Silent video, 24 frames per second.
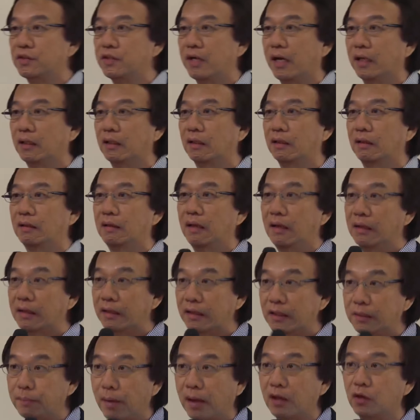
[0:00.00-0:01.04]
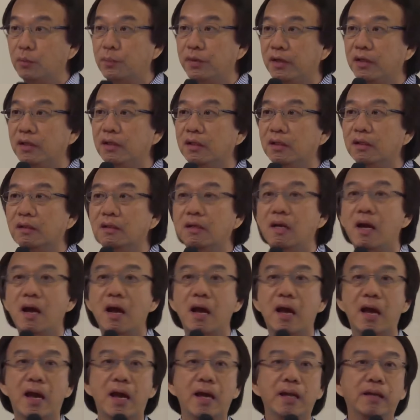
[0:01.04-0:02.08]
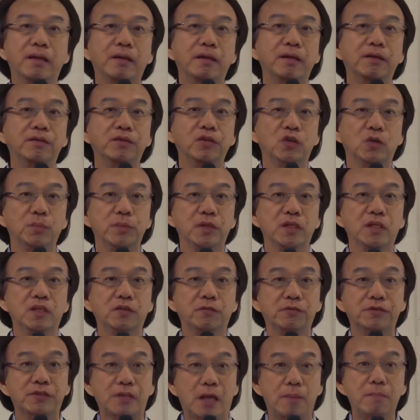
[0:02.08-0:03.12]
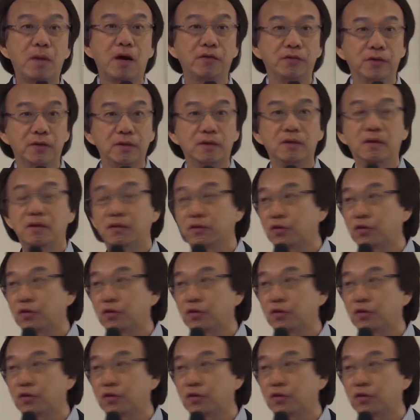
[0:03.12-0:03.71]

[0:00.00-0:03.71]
that, in my opinion, and in the opinion of some other